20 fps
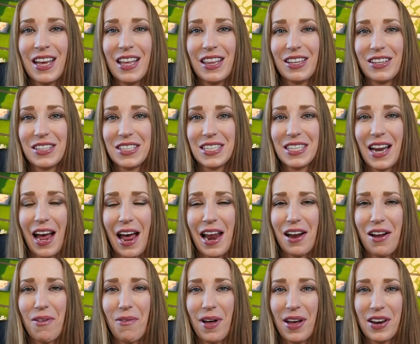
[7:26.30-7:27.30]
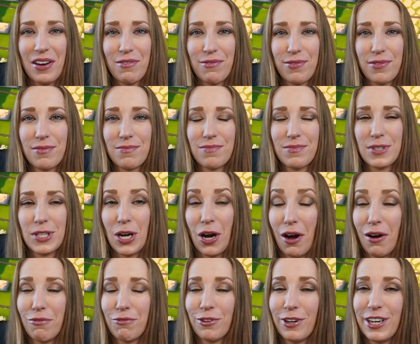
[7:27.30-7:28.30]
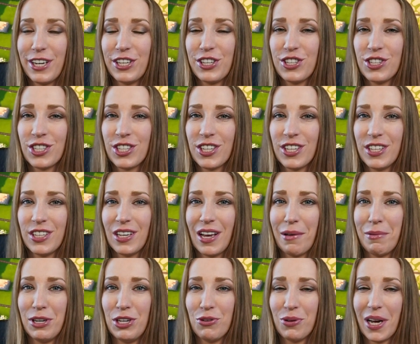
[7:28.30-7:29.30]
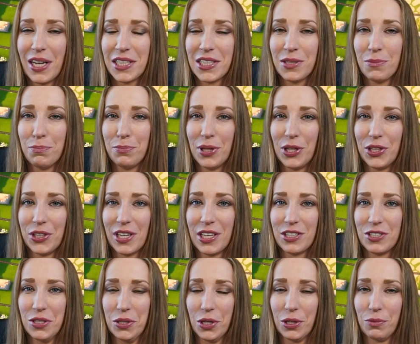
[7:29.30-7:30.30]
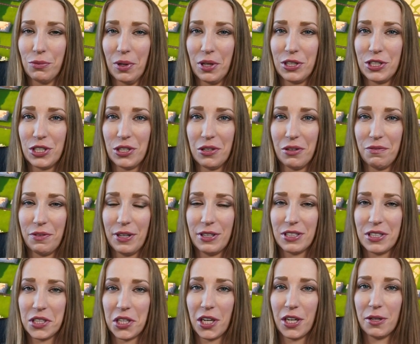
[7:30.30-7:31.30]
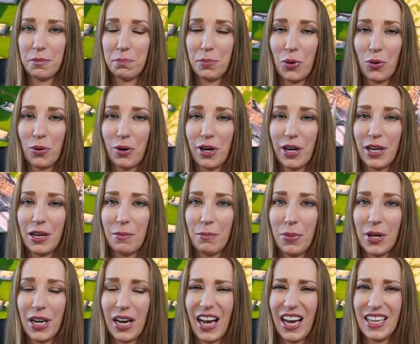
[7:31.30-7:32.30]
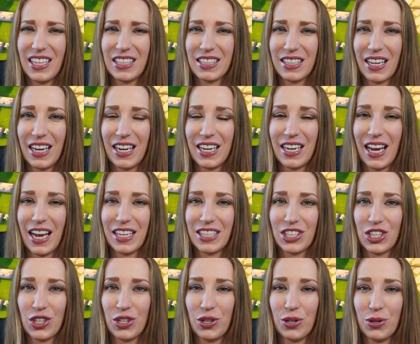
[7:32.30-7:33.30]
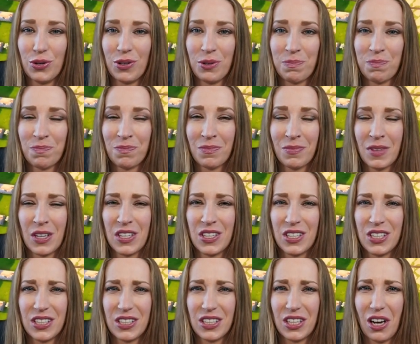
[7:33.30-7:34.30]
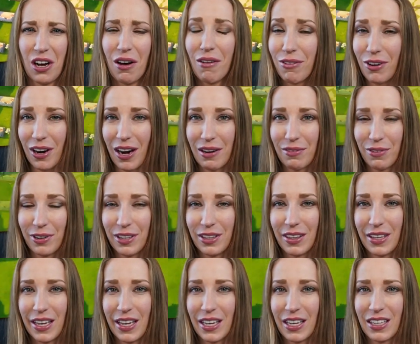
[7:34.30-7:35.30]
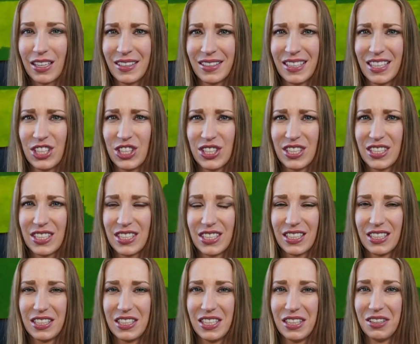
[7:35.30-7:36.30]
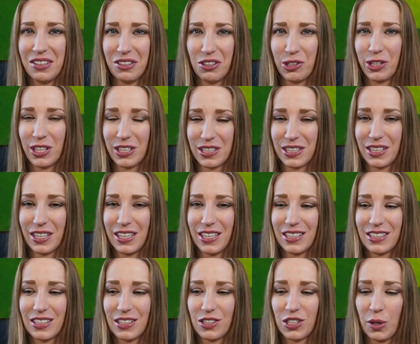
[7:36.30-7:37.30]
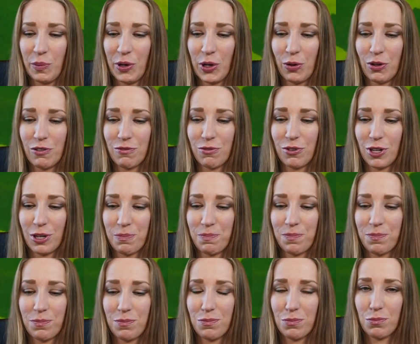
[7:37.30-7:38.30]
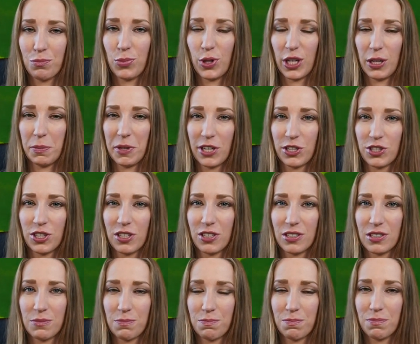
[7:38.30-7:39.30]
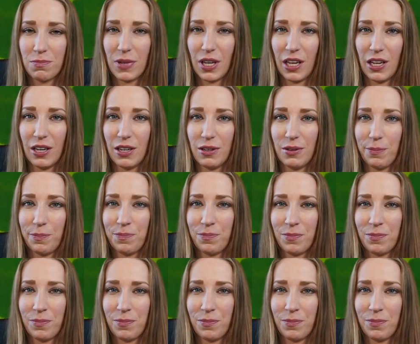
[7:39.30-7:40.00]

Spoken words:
there's not a lot of coverage. I mean, you got some buildings you could run to if it started pouring, but I decided not to cover everything because it just didn't look as nice. So we're going for pretty pictures and